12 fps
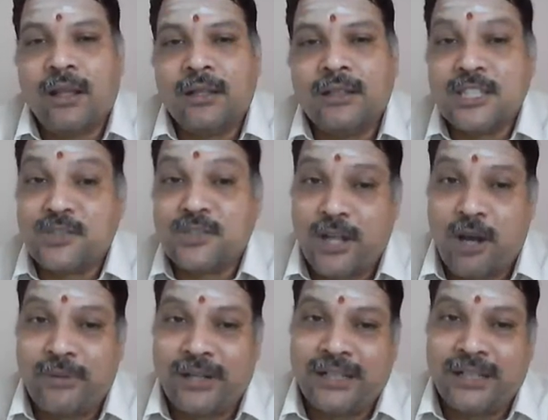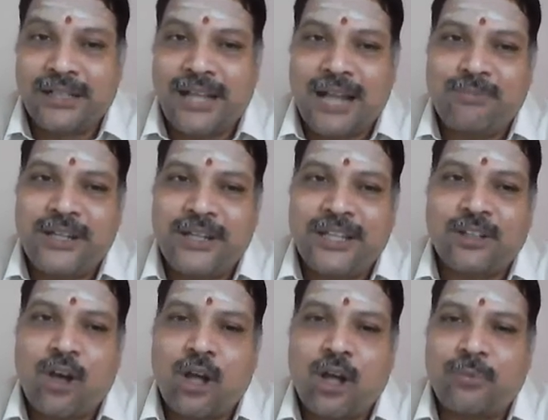This phenomenon can be
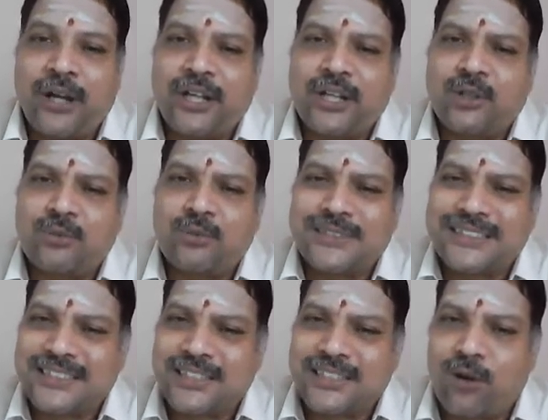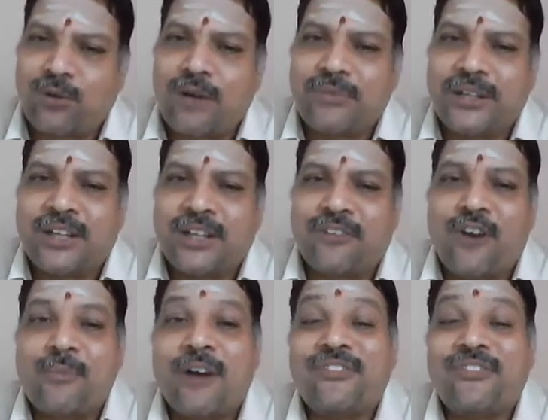incorporated into business outcome in the
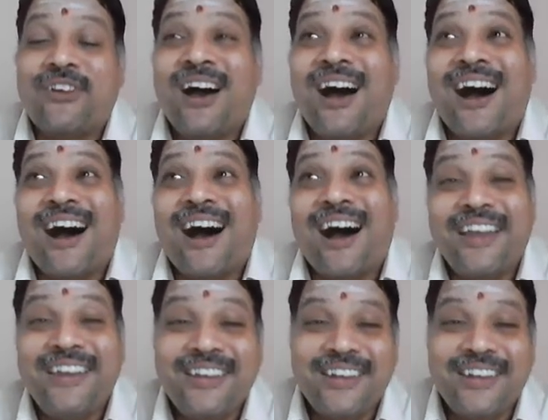form of high